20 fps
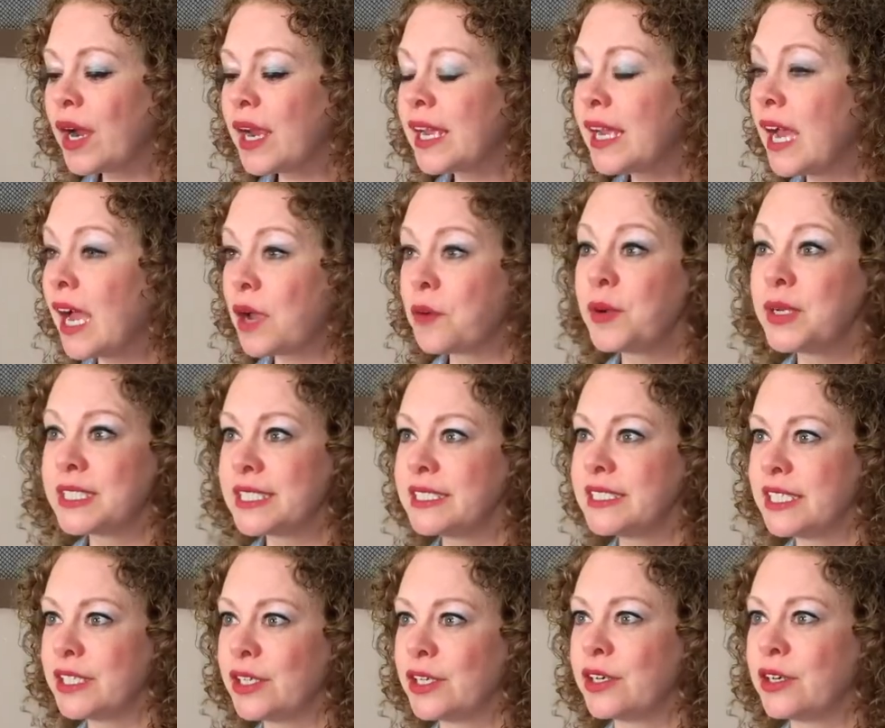I, I went to
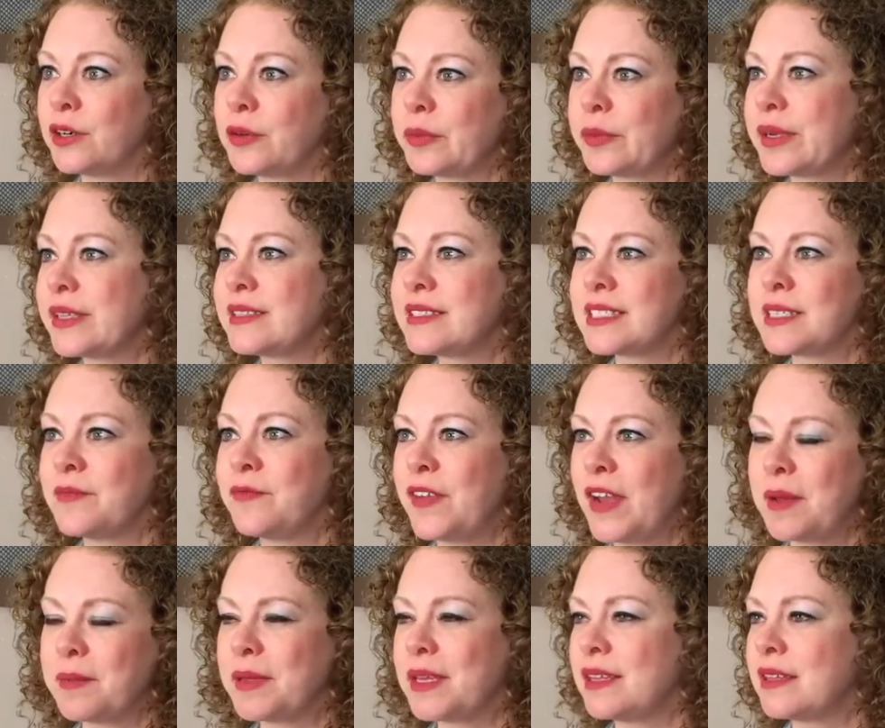dinner with some
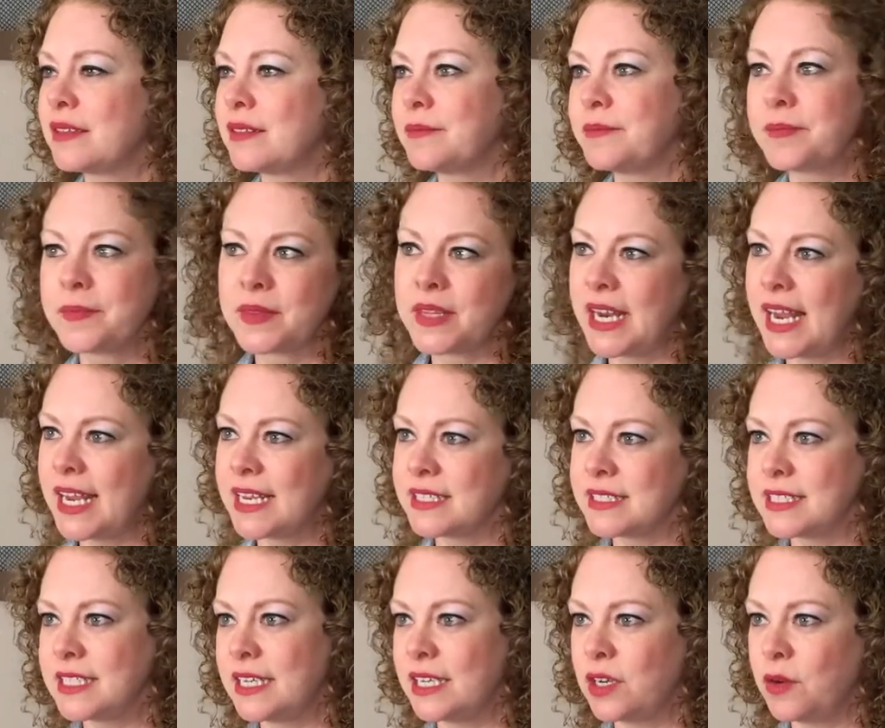family that I hadn't
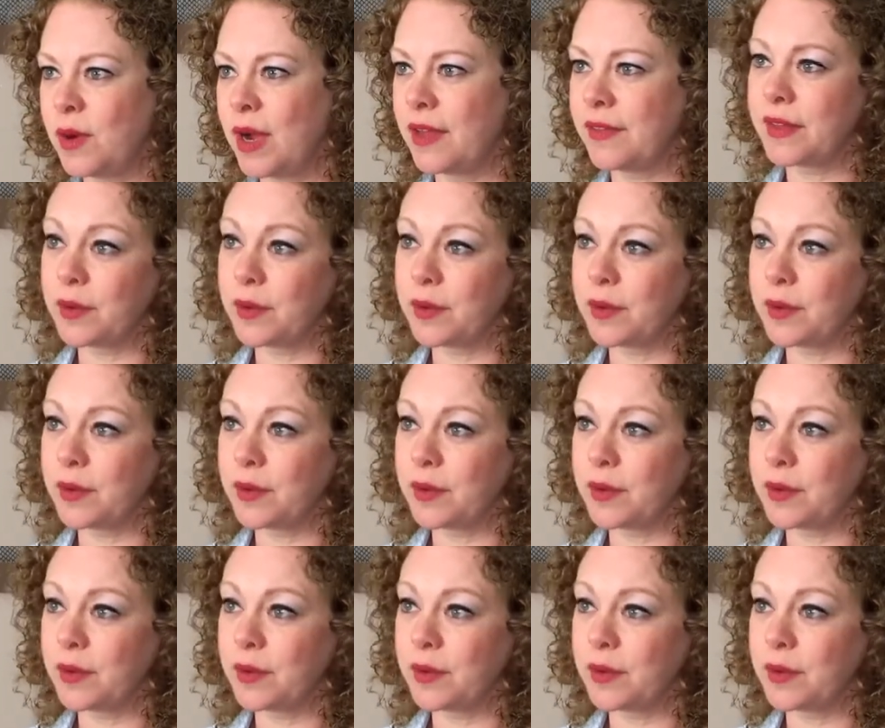seen in a while.